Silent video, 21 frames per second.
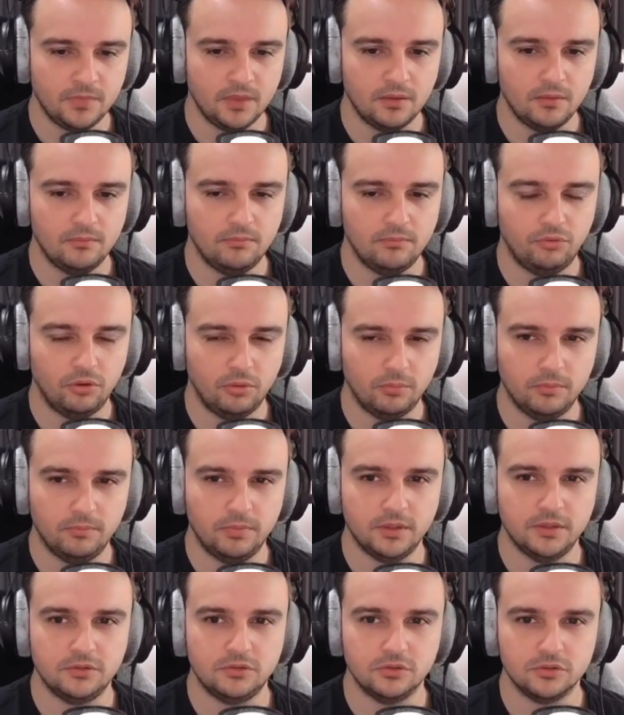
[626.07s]

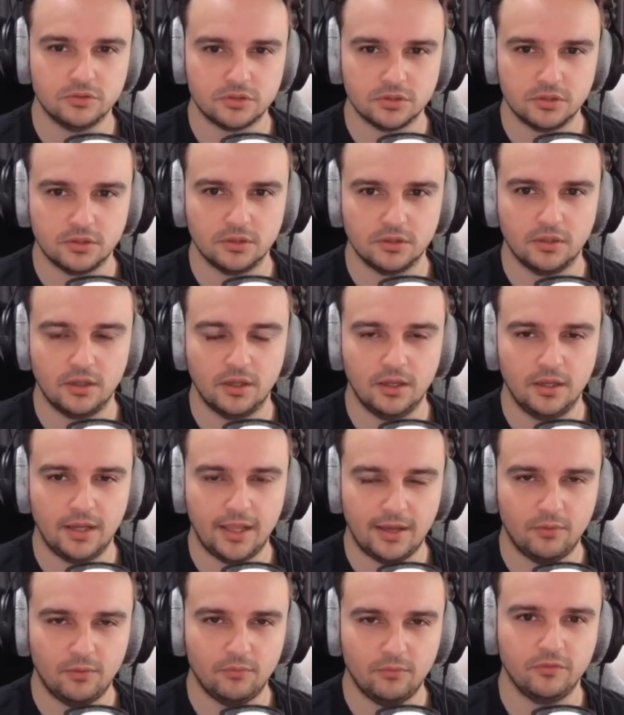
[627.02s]
probably doesn't
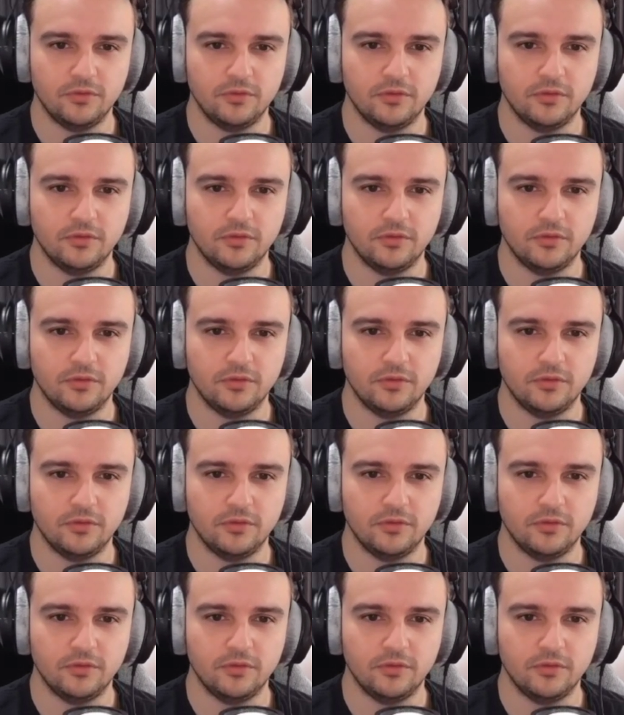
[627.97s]
allow for